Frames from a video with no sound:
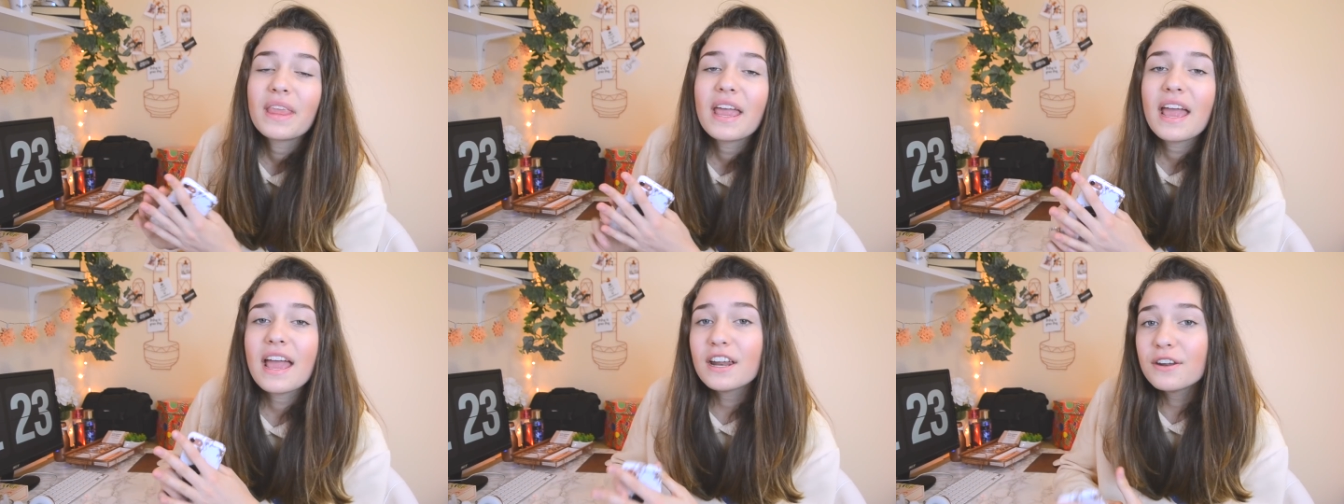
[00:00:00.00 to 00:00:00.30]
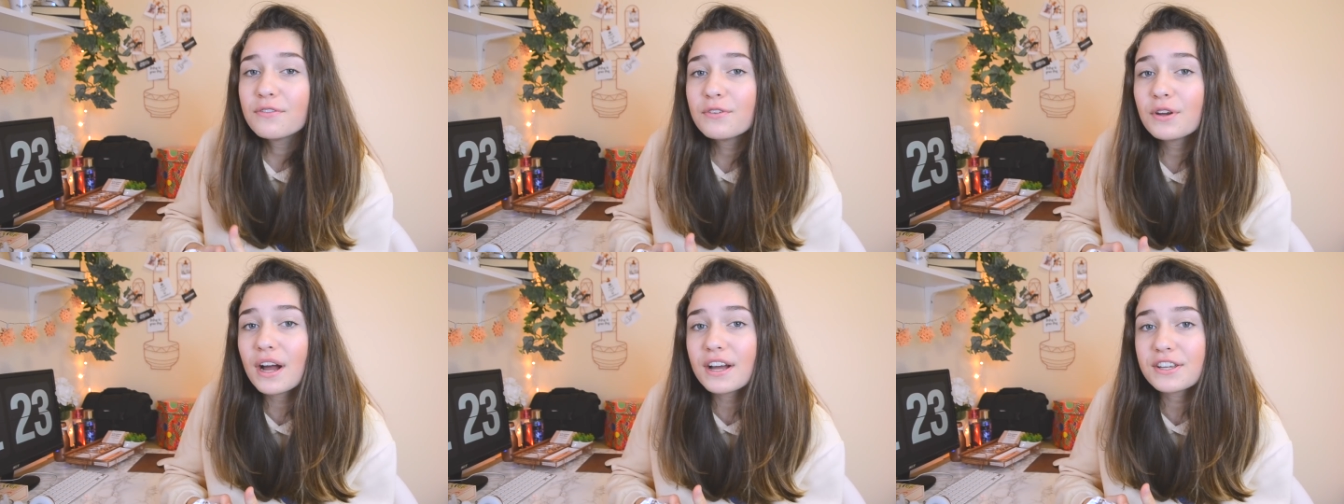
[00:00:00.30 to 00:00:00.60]

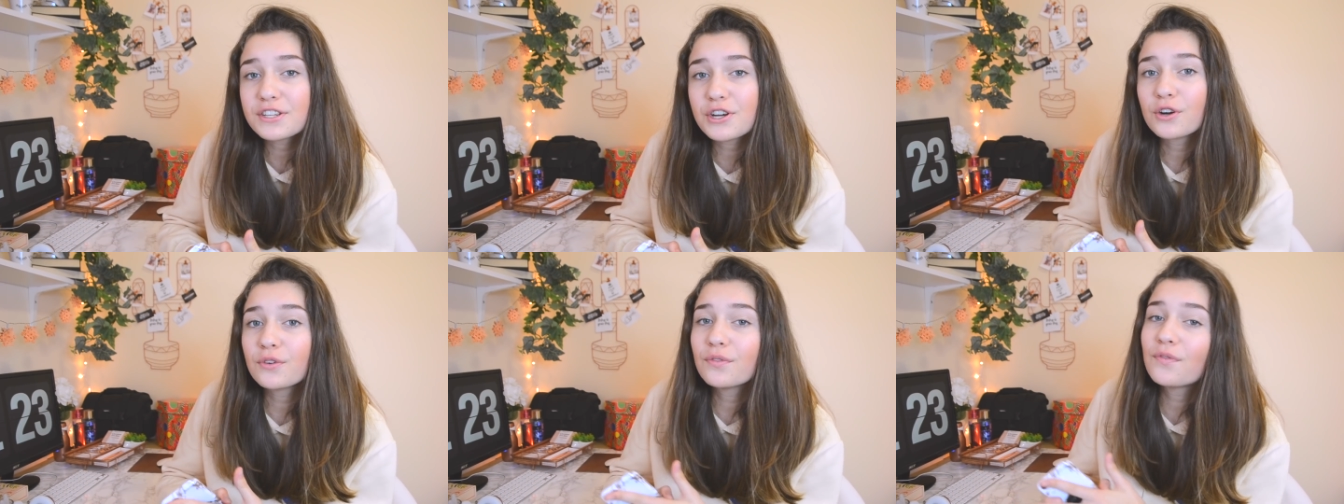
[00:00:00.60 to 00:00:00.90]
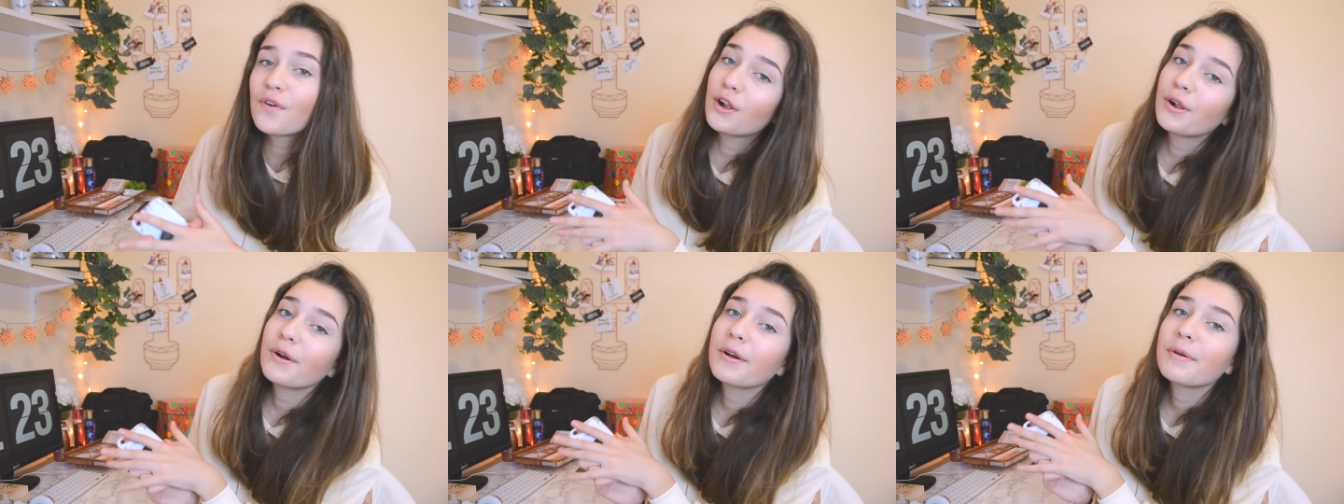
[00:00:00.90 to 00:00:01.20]
And if you guys aren't
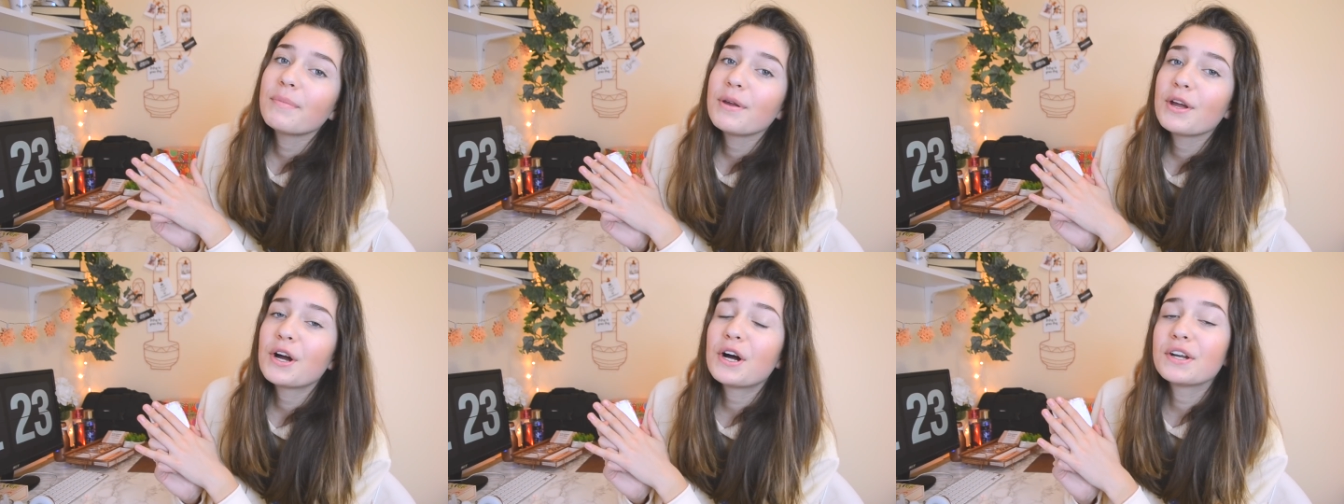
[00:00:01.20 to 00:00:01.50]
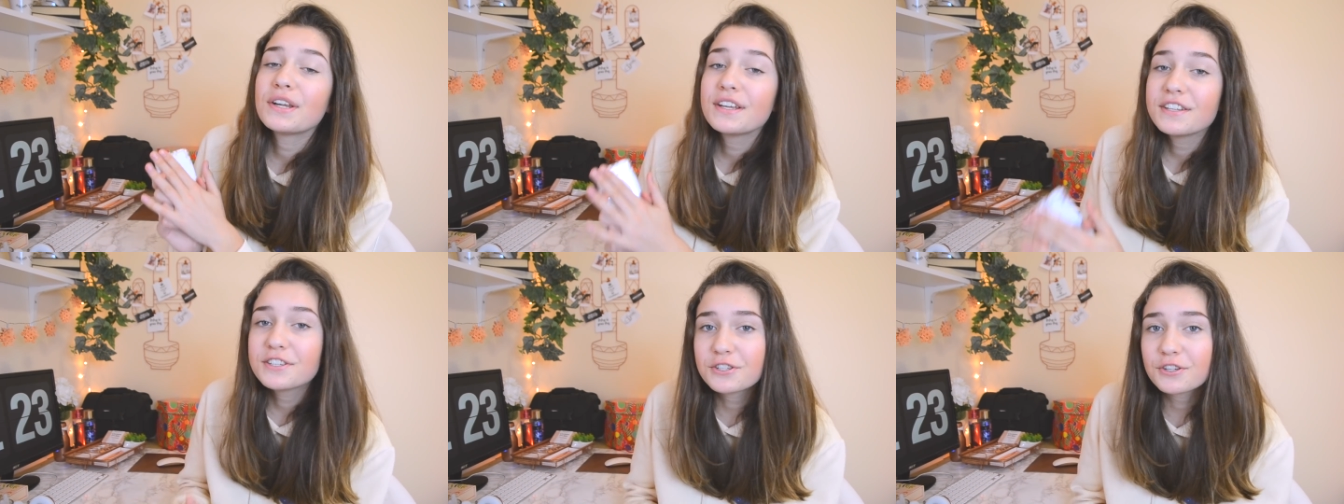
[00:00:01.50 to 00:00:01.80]
following me
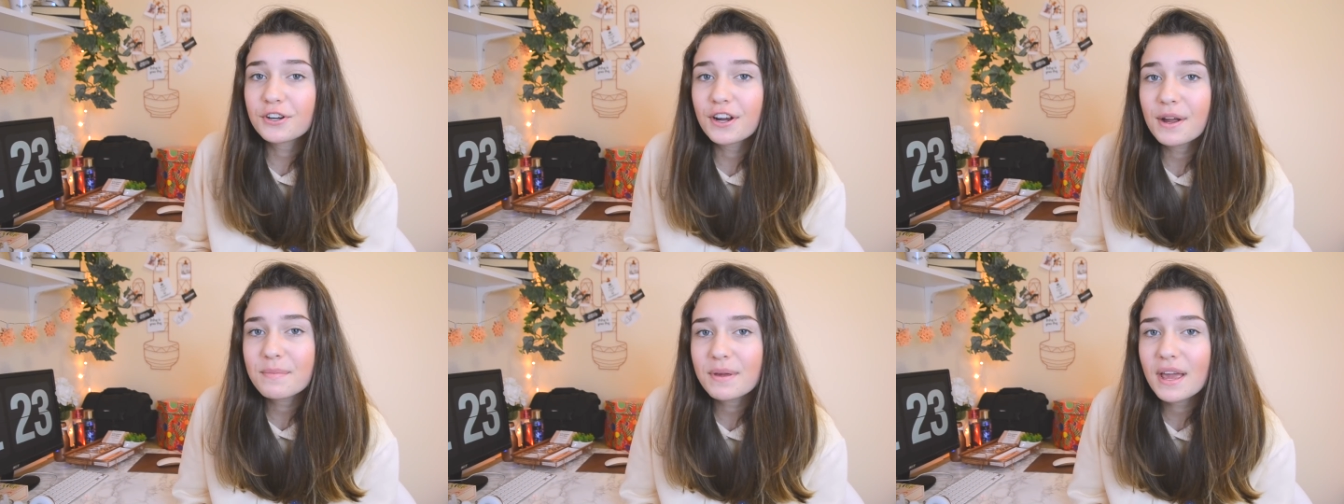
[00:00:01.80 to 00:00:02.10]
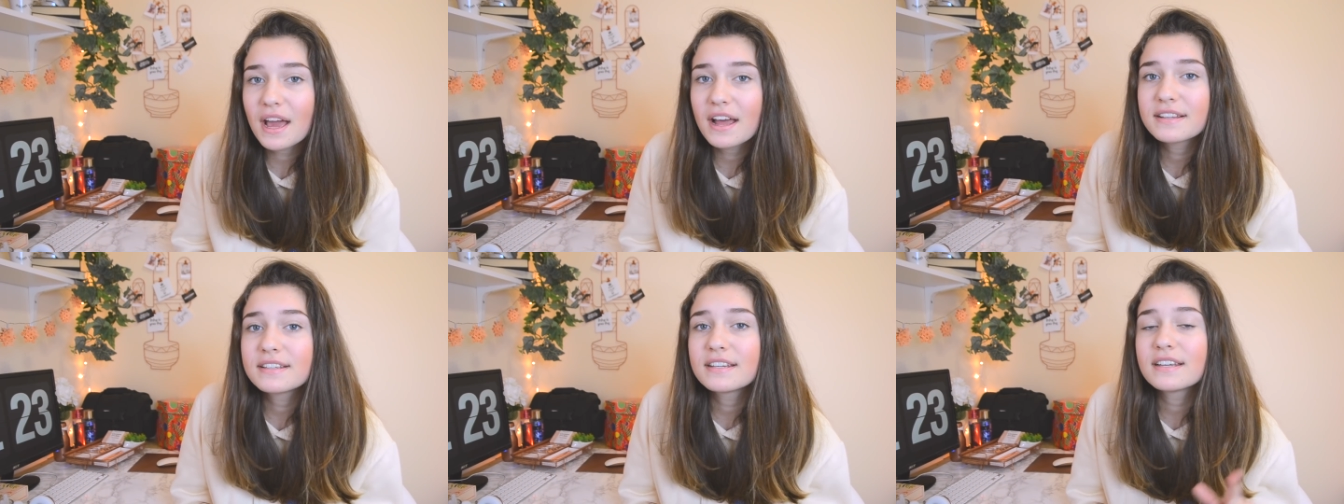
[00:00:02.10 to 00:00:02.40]
on Instagram
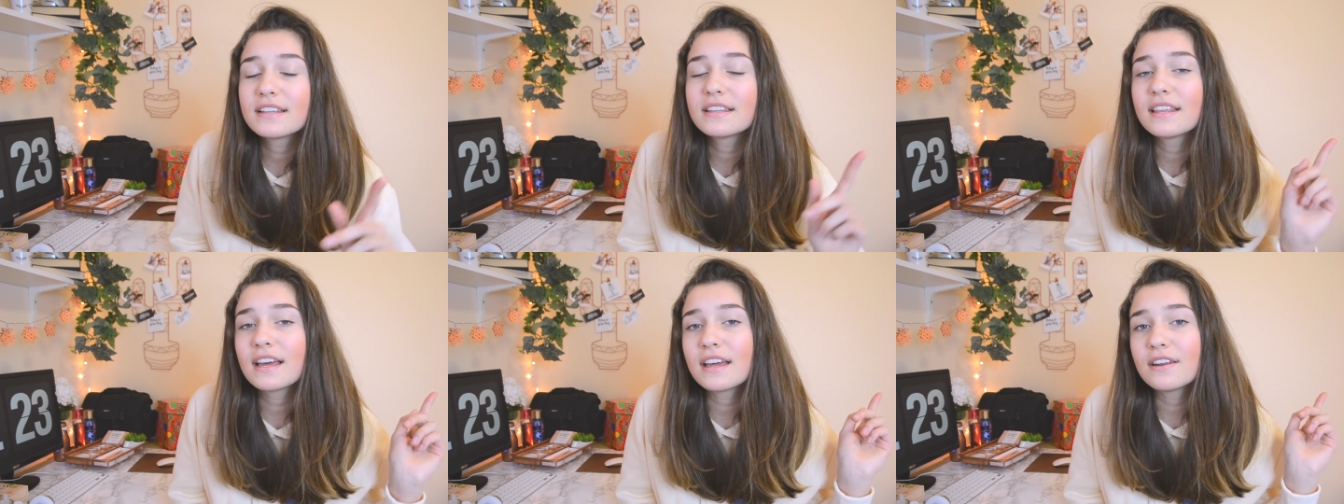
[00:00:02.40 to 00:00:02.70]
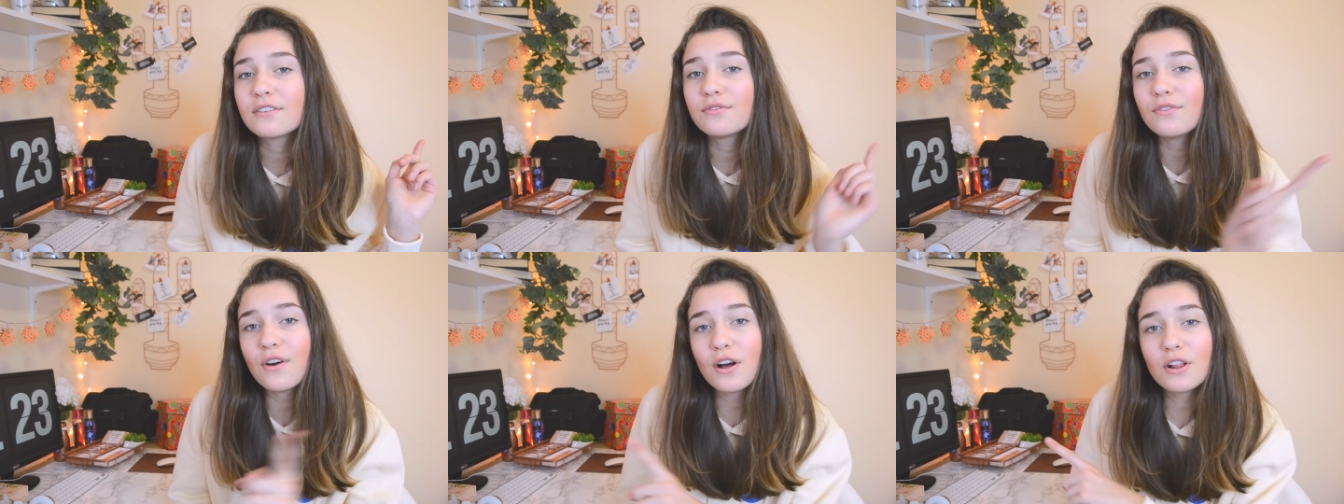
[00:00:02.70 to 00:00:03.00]
yet,
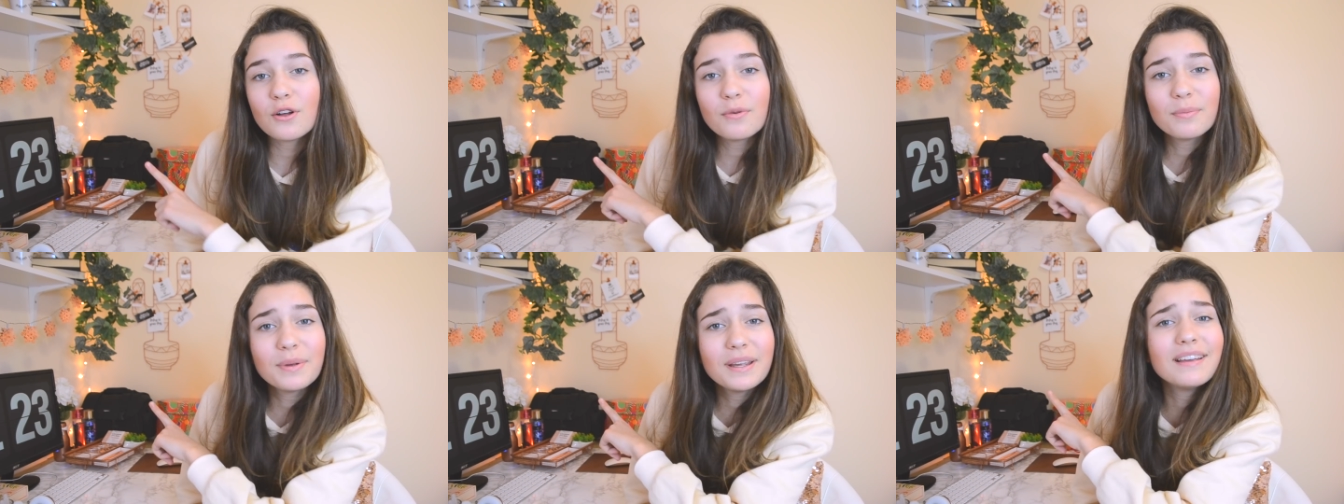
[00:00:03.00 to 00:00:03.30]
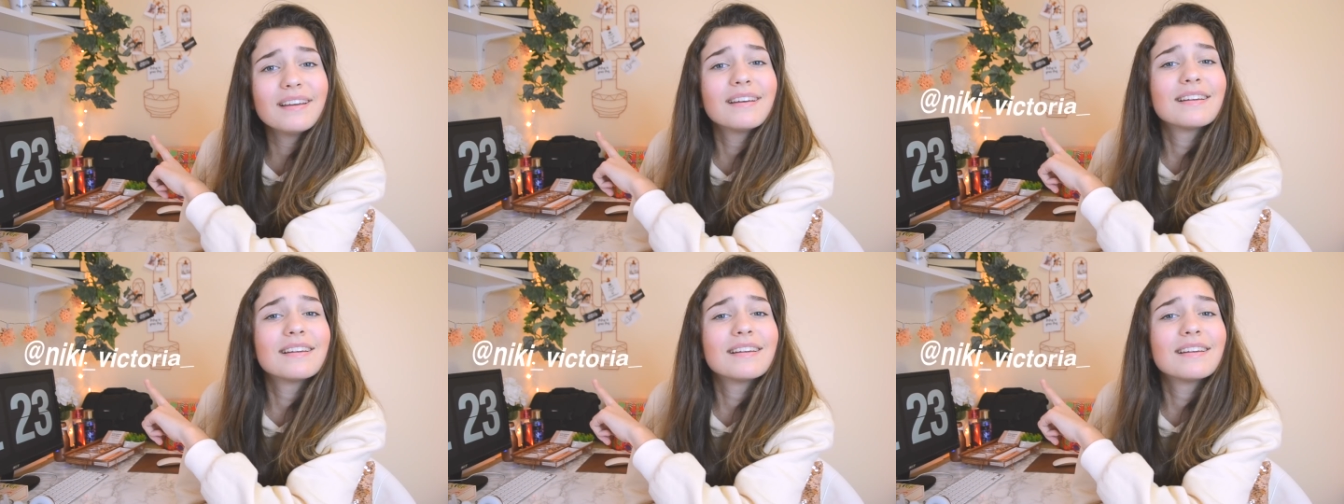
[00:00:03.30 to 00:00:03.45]
then follow me.